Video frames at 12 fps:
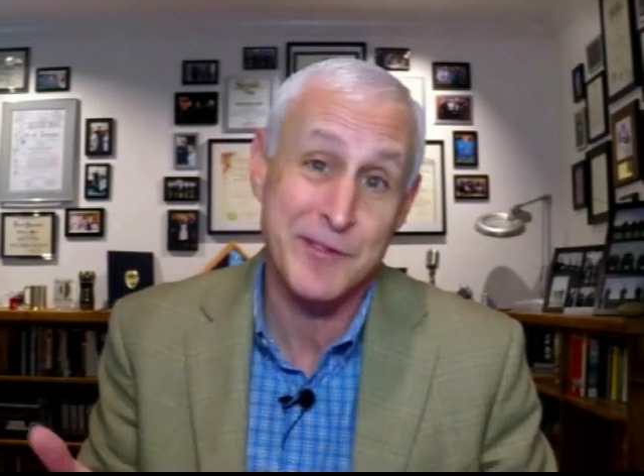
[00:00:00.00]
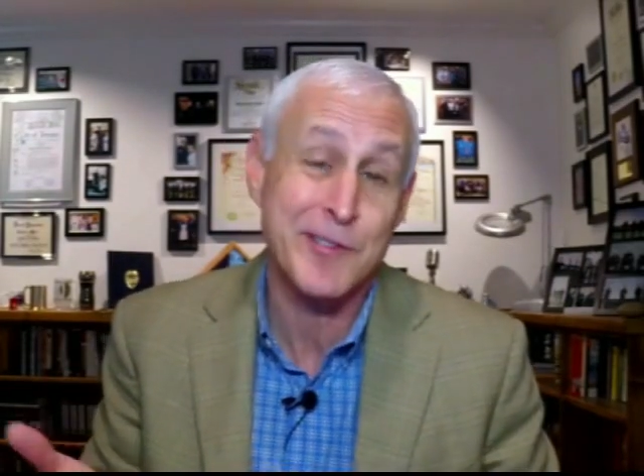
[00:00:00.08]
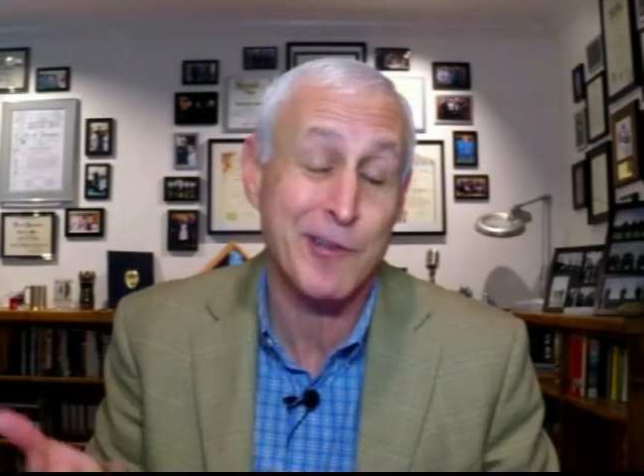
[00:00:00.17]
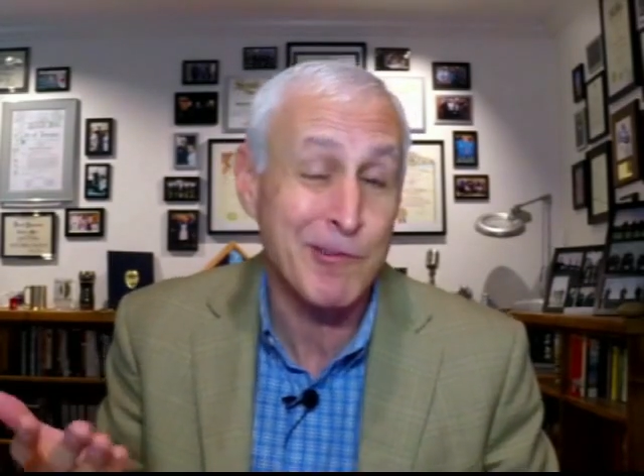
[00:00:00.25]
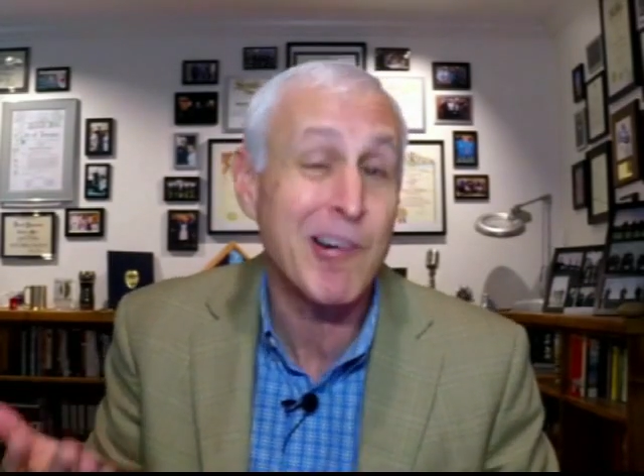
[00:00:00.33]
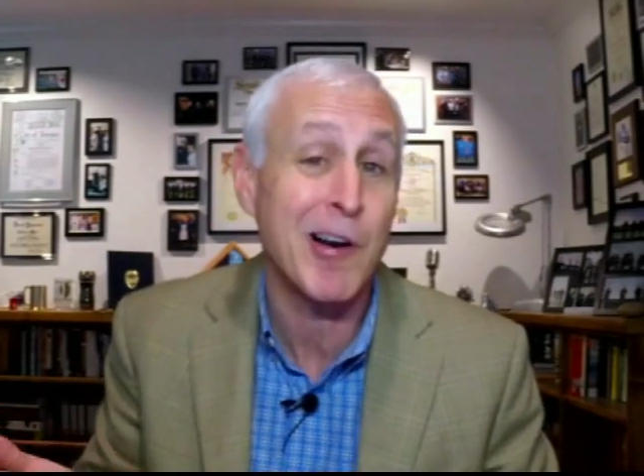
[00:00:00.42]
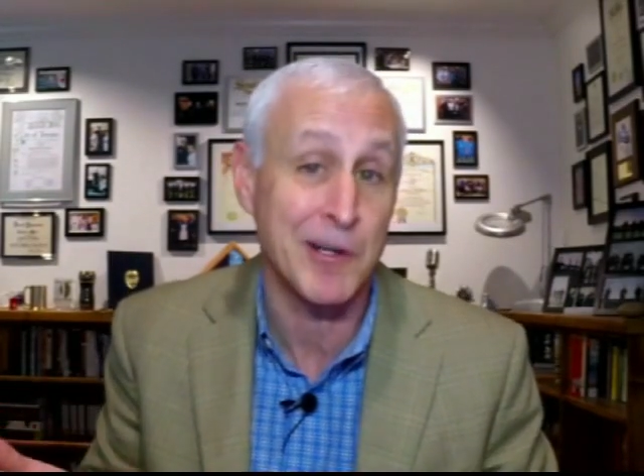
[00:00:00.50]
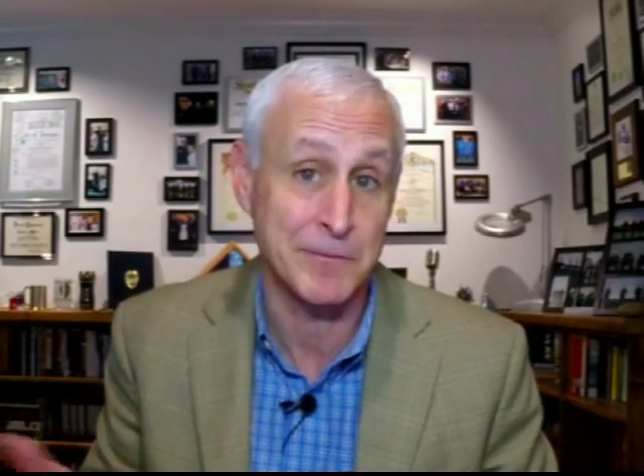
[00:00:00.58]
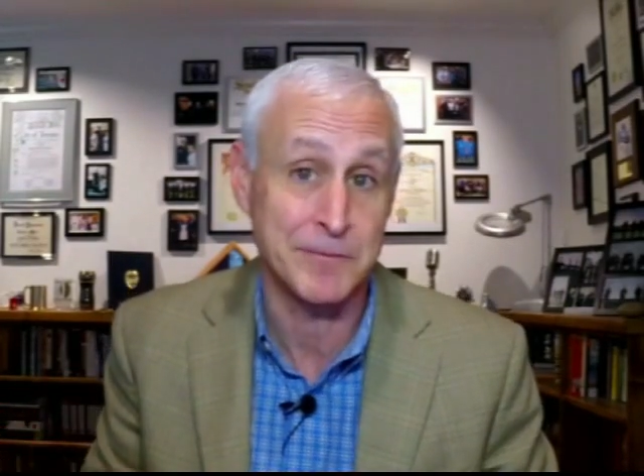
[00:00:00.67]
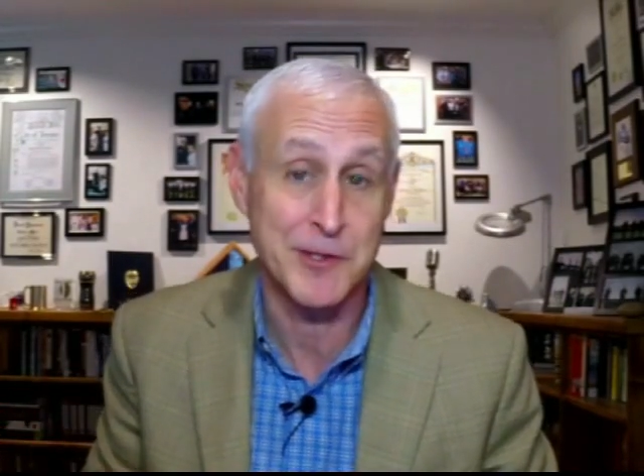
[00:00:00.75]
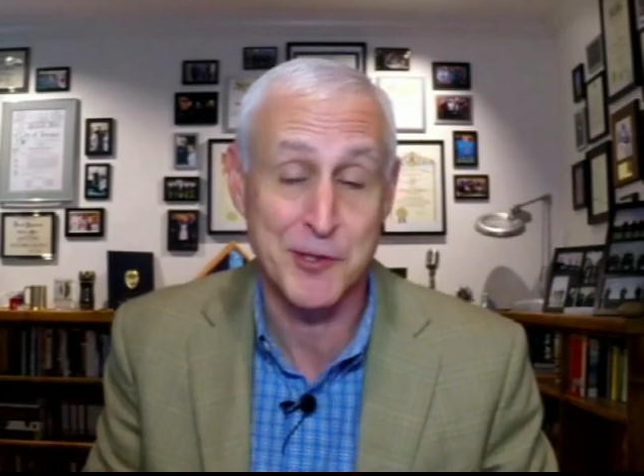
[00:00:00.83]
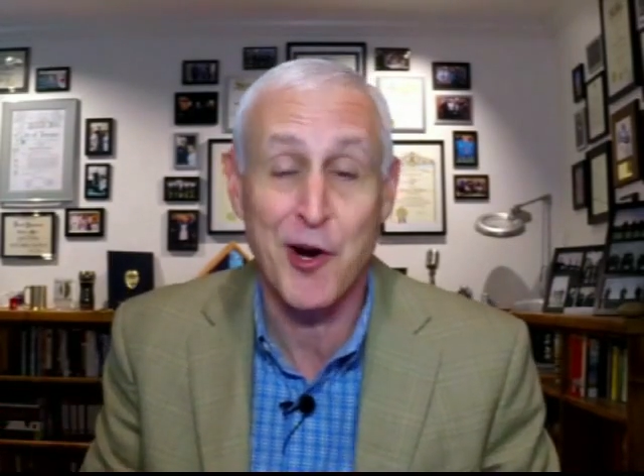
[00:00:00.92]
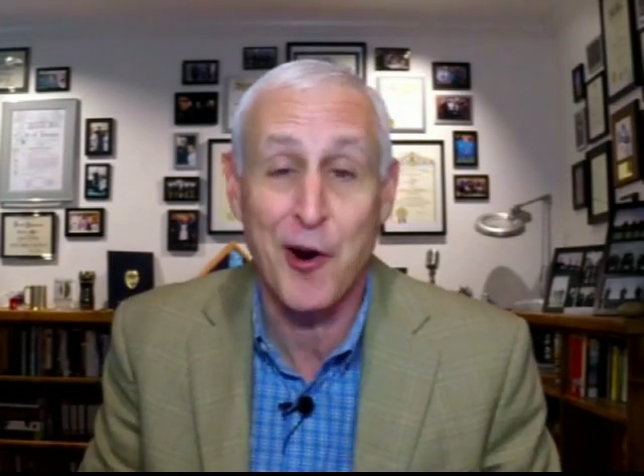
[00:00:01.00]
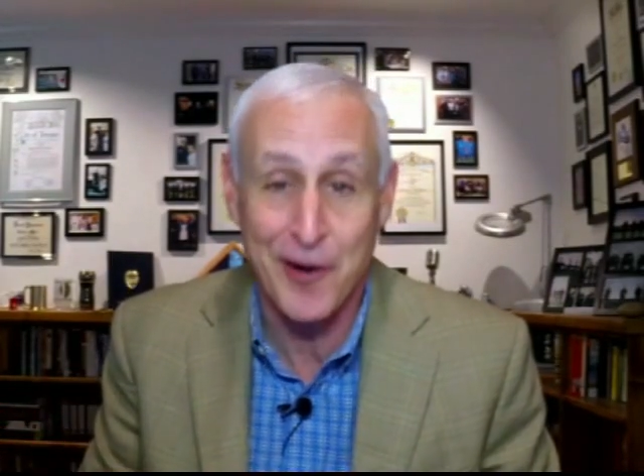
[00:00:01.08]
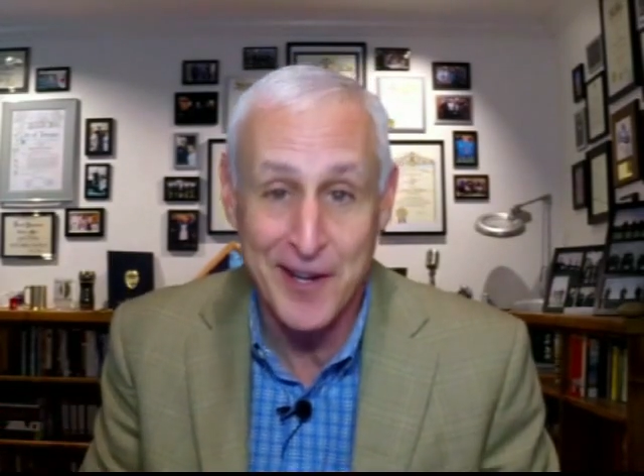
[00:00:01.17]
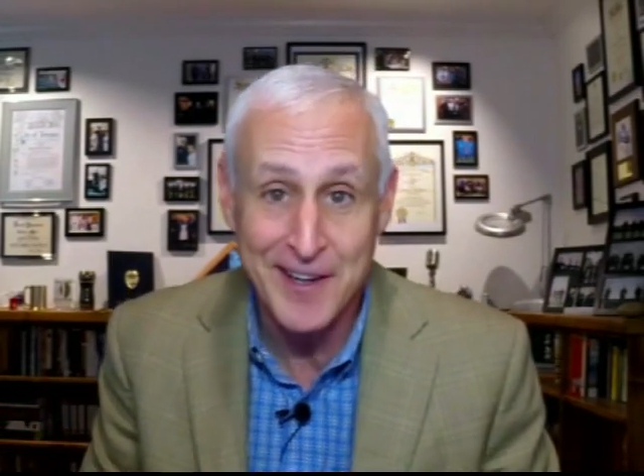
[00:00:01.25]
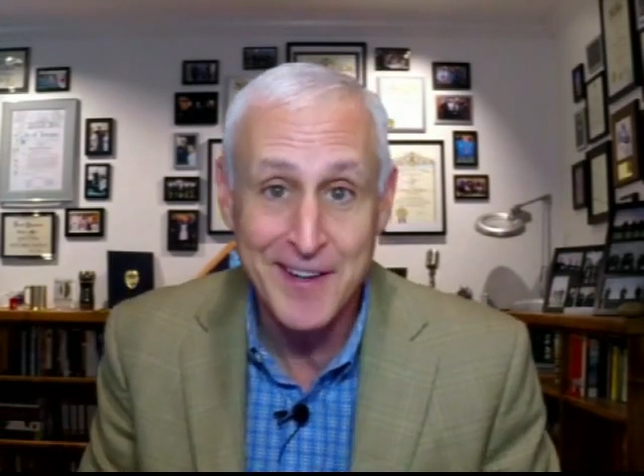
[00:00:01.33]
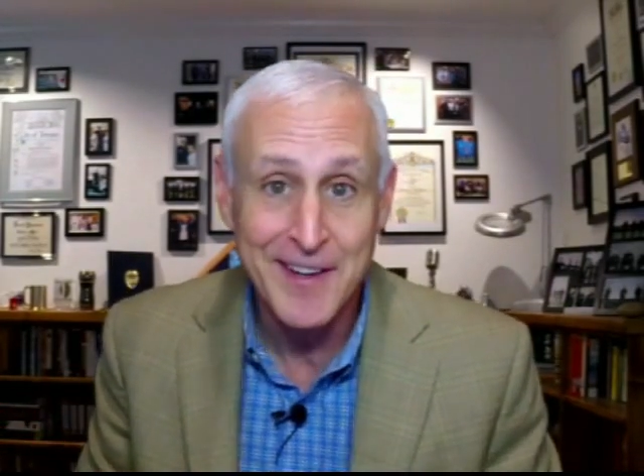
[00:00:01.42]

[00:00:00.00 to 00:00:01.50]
you're wrong. Sorry.